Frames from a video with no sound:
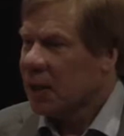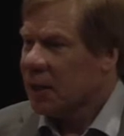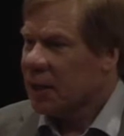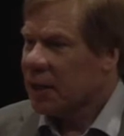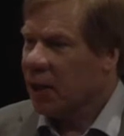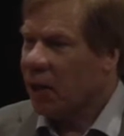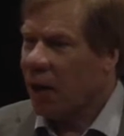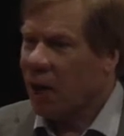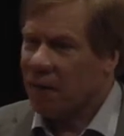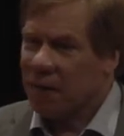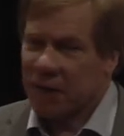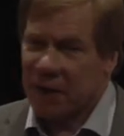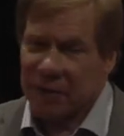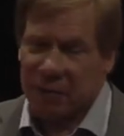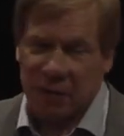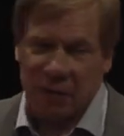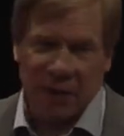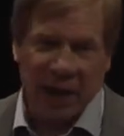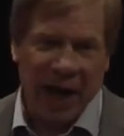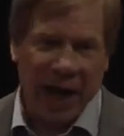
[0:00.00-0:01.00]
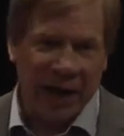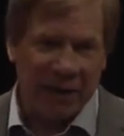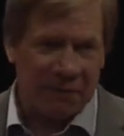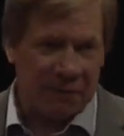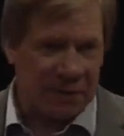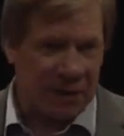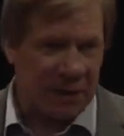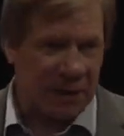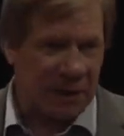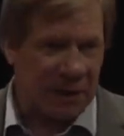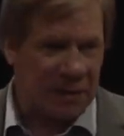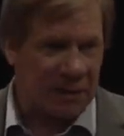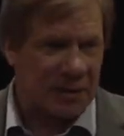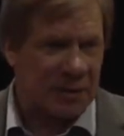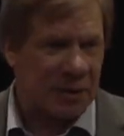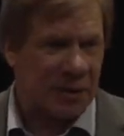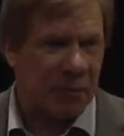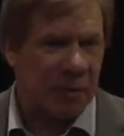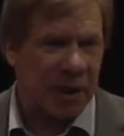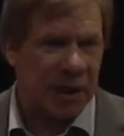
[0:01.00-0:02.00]
They often have a lot of things
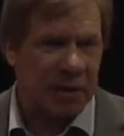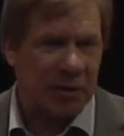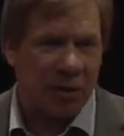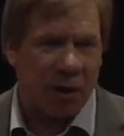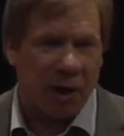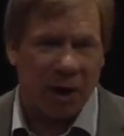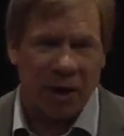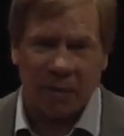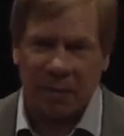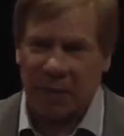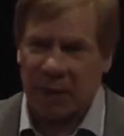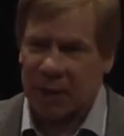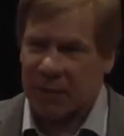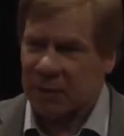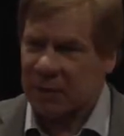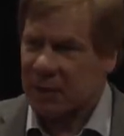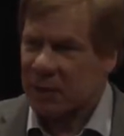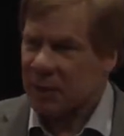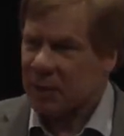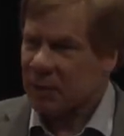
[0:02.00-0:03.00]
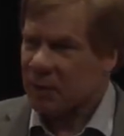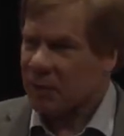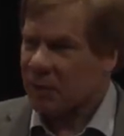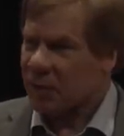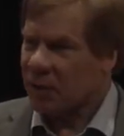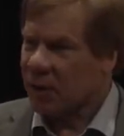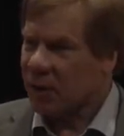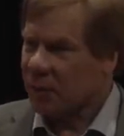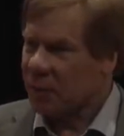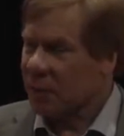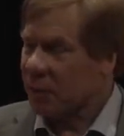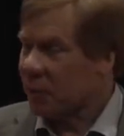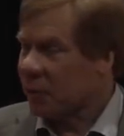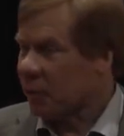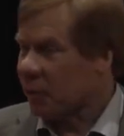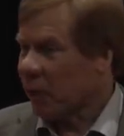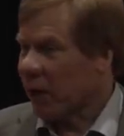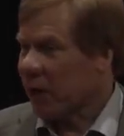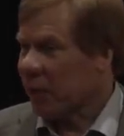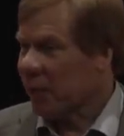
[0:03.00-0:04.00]
they want to talk about, or people
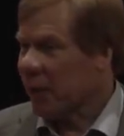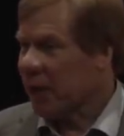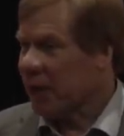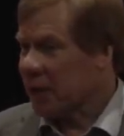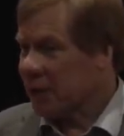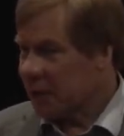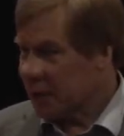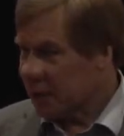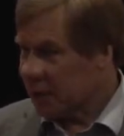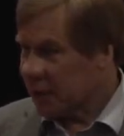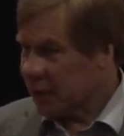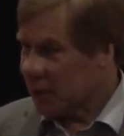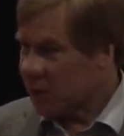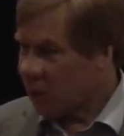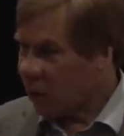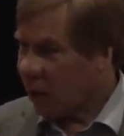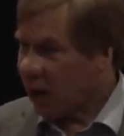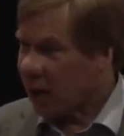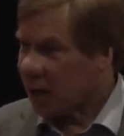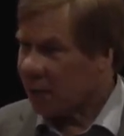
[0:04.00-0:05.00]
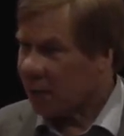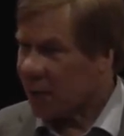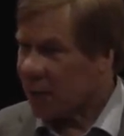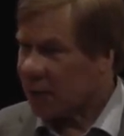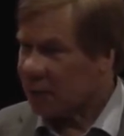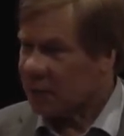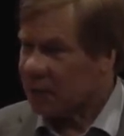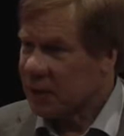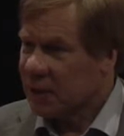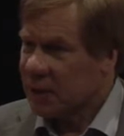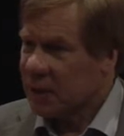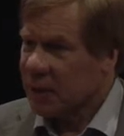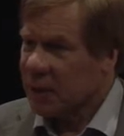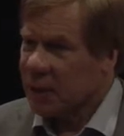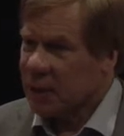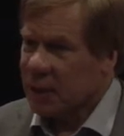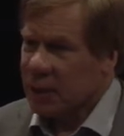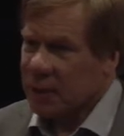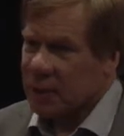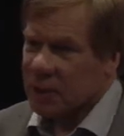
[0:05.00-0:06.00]
are recommending they talk about.
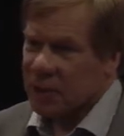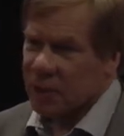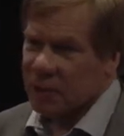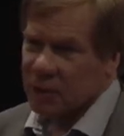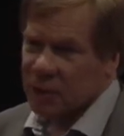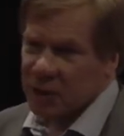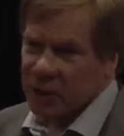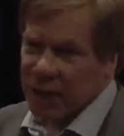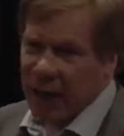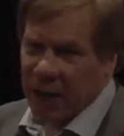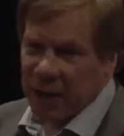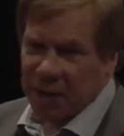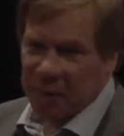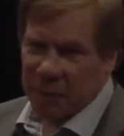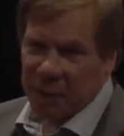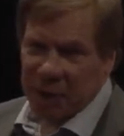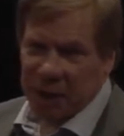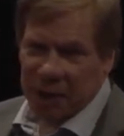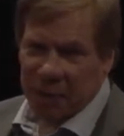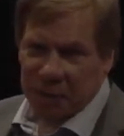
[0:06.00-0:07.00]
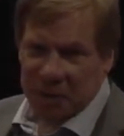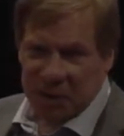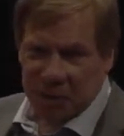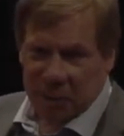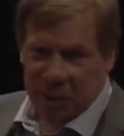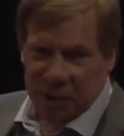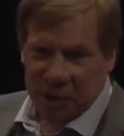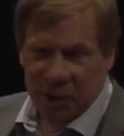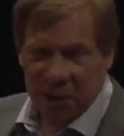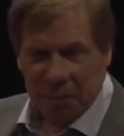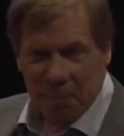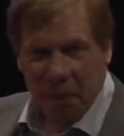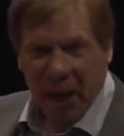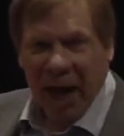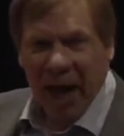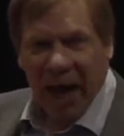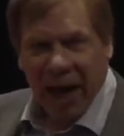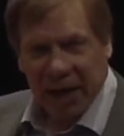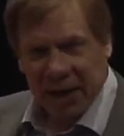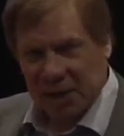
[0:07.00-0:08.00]
So you're now competing with someone who can
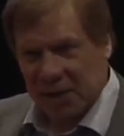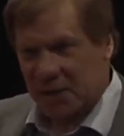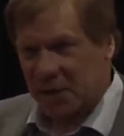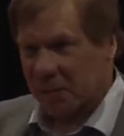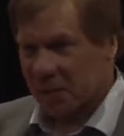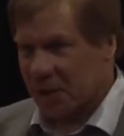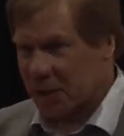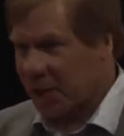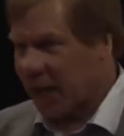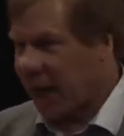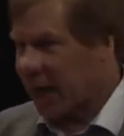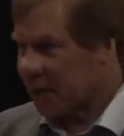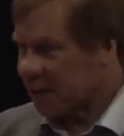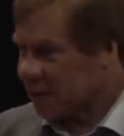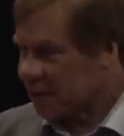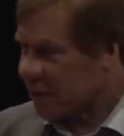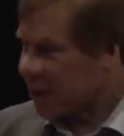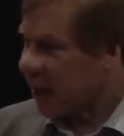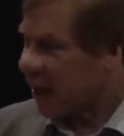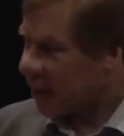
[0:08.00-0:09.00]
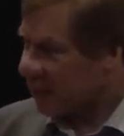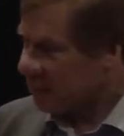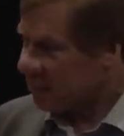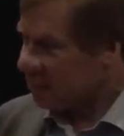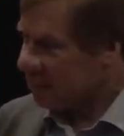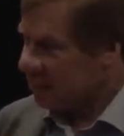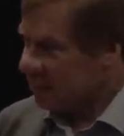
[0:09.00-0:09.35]
buy some of the doctor's time.